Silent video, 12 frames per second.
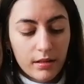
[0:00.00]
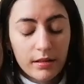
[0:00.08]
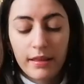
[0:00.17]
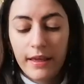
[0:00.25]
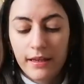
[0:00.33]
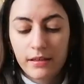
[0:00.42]

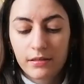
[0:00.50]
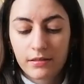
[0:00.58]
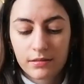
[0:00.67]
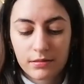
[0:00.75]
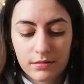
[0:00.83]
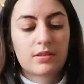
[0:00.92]
Then,
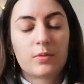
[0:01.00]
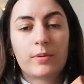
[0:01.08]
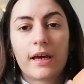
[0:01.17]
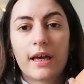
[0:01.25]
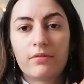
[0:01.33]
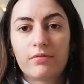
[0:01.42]
so we
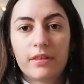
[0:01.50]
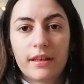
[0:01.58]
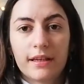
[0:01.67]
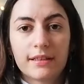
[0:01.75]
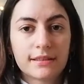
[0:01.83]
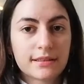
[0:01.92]
have
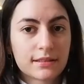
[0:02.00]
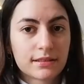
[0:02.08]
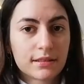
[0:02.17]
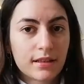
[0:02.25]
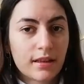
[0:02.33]
this.